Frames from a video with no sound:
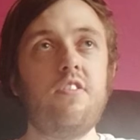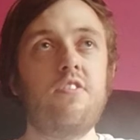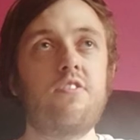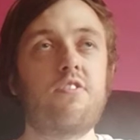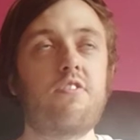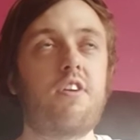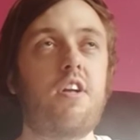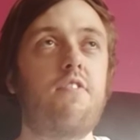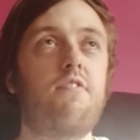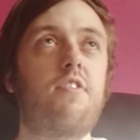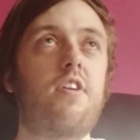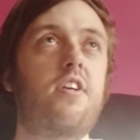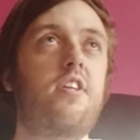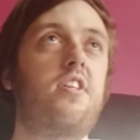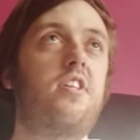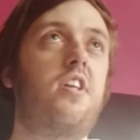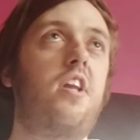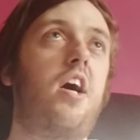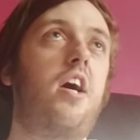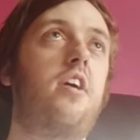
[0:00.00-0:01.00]
So kind of like a
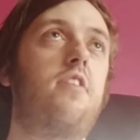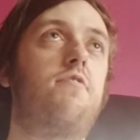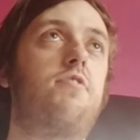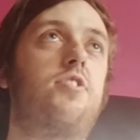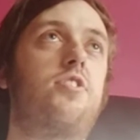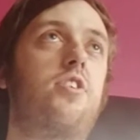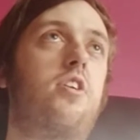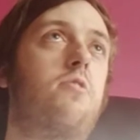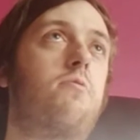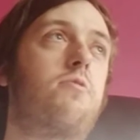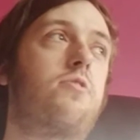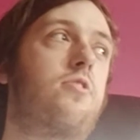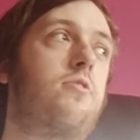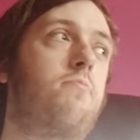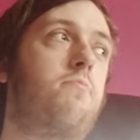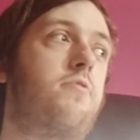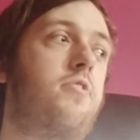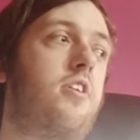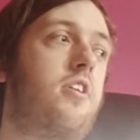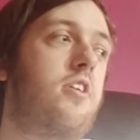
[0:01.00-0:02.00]
live show or
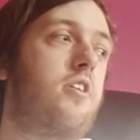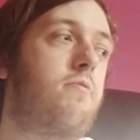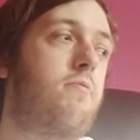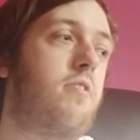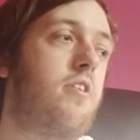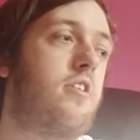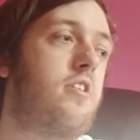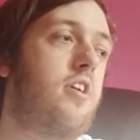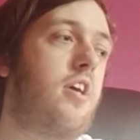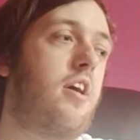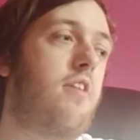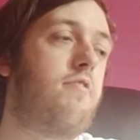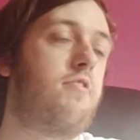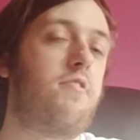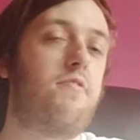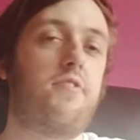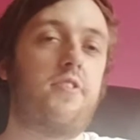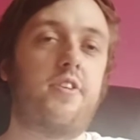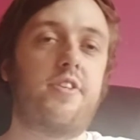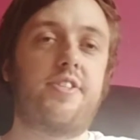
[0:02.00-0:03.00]
something, where you have the
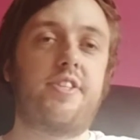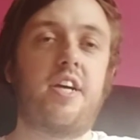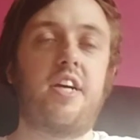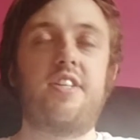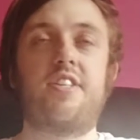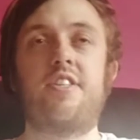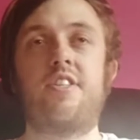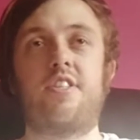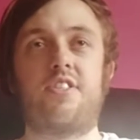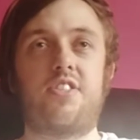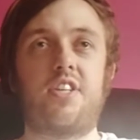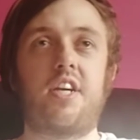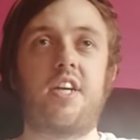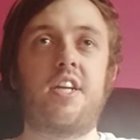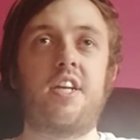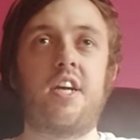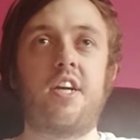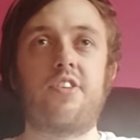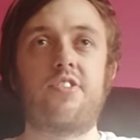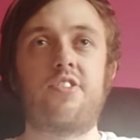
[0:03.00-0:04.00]
first act and the
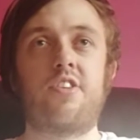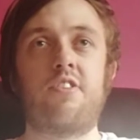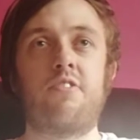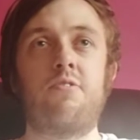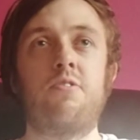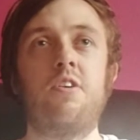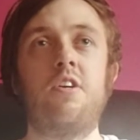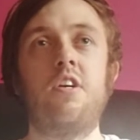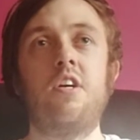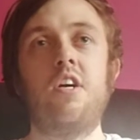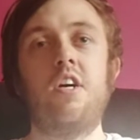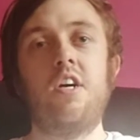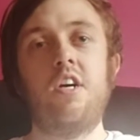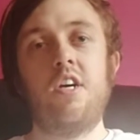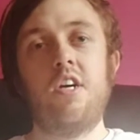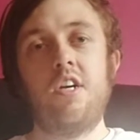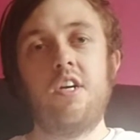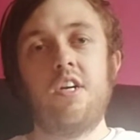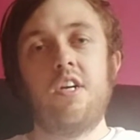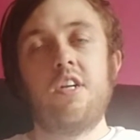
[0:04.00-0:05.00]
second act. So
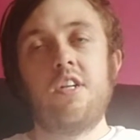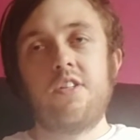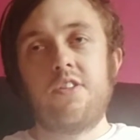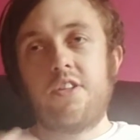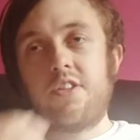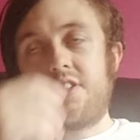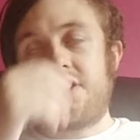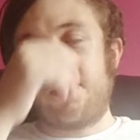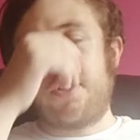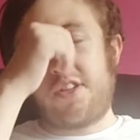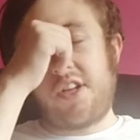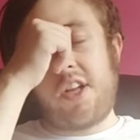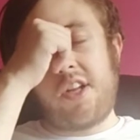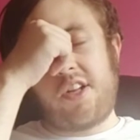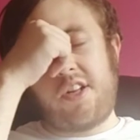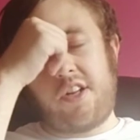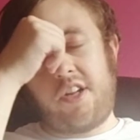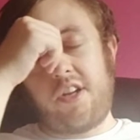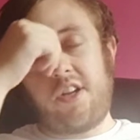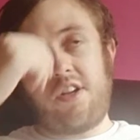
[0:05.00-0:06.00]
this is
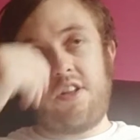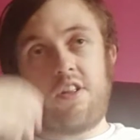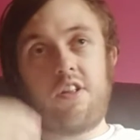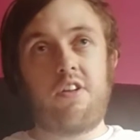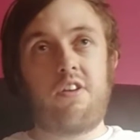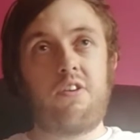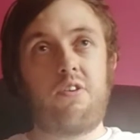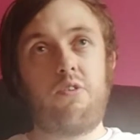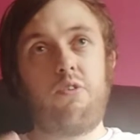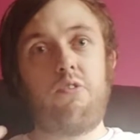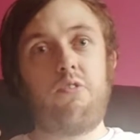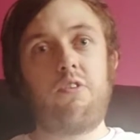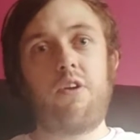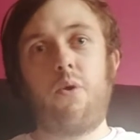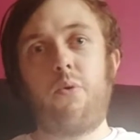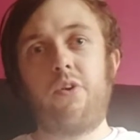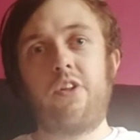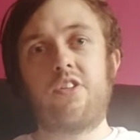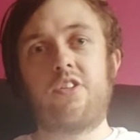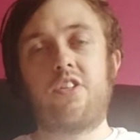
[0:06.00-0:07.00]
like Curtain Call
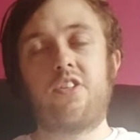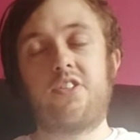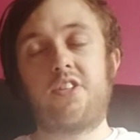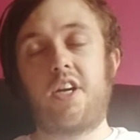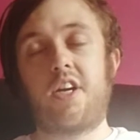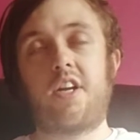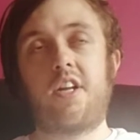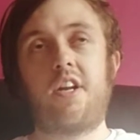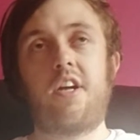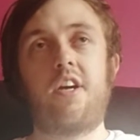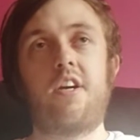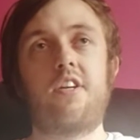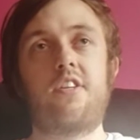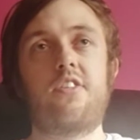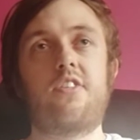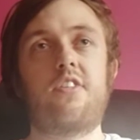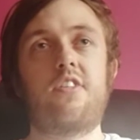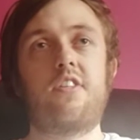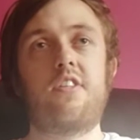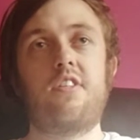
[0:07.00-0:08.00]
going into the second
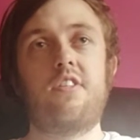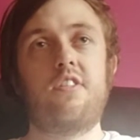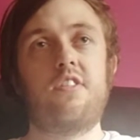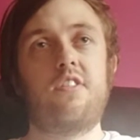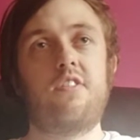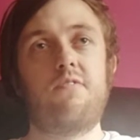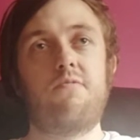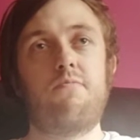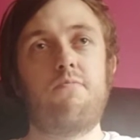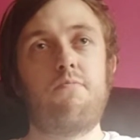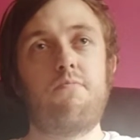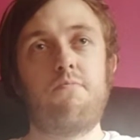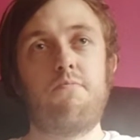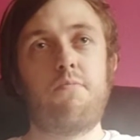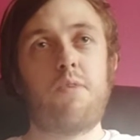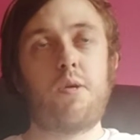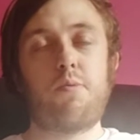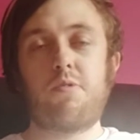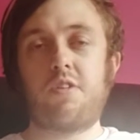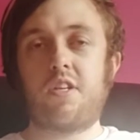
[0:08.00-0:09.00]
act.
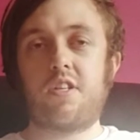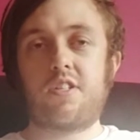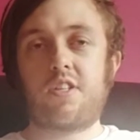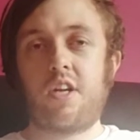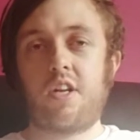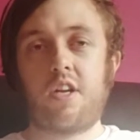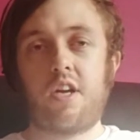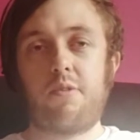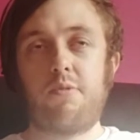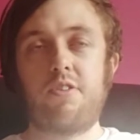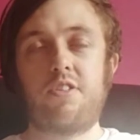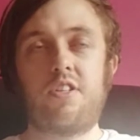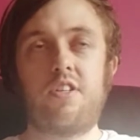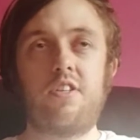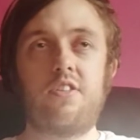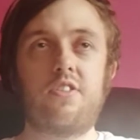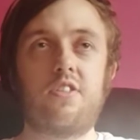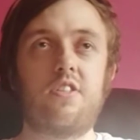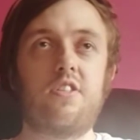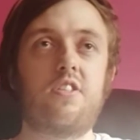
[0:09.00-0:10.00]
Maybe that's kind of how he
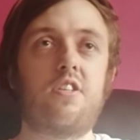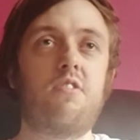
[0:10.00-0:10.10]
sees it.